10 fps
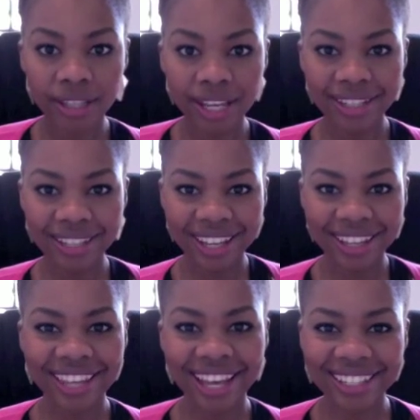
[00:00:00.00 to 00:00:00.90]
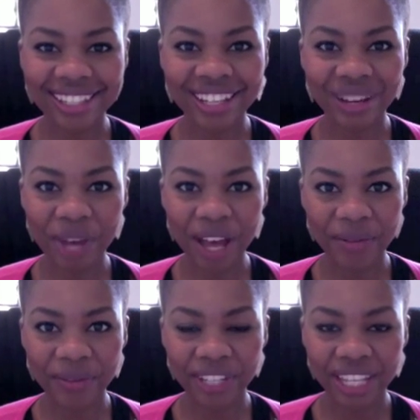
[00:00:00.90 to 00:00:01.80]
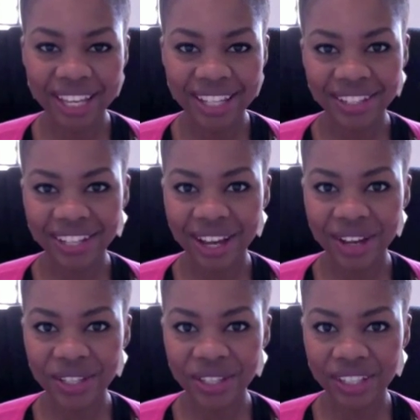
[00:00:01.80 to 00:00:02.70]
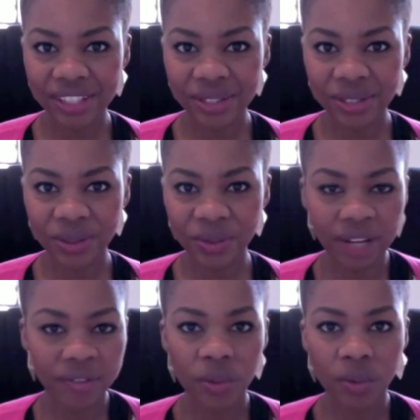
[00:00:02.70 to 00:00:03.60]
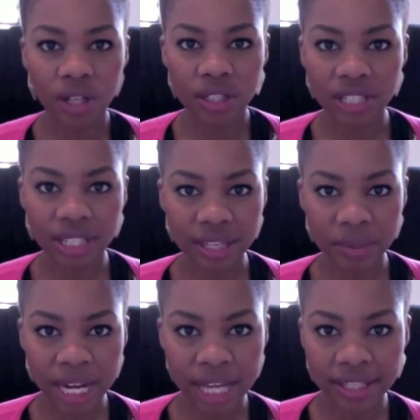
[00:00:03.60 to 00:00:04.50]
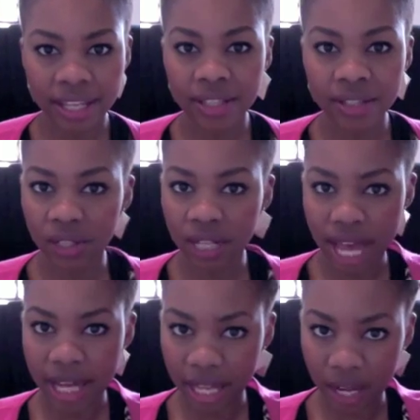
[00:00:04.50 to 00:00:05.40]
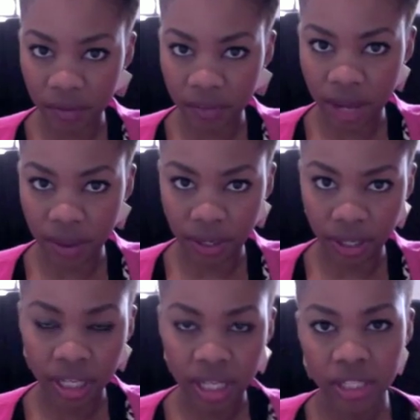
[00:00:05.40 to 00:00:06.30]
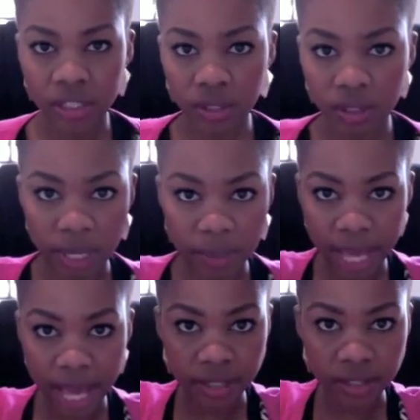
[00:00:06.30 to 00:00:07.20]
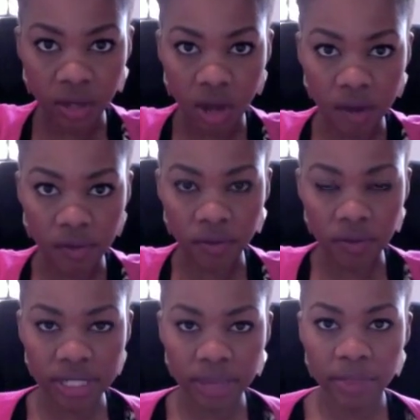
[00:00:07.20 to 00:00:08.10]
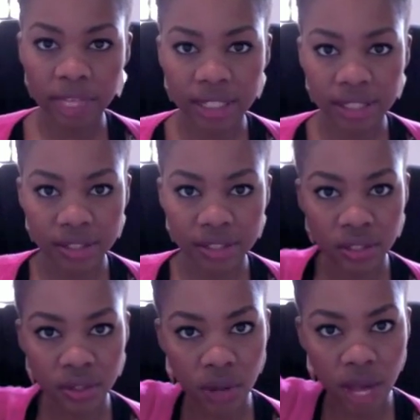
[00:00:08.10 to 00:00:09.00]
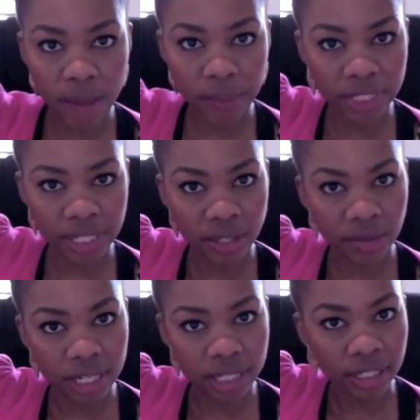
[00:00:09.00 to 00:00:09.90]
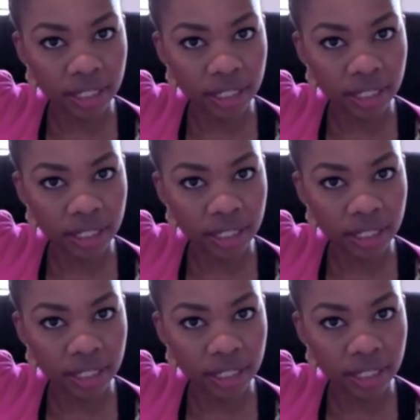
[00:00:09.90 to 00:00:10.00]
that's it. That's a puff. So now you can do whatever you want. You can keep it as is. You can add a hair flower. You can maybe add a scarf or something just to decorate it a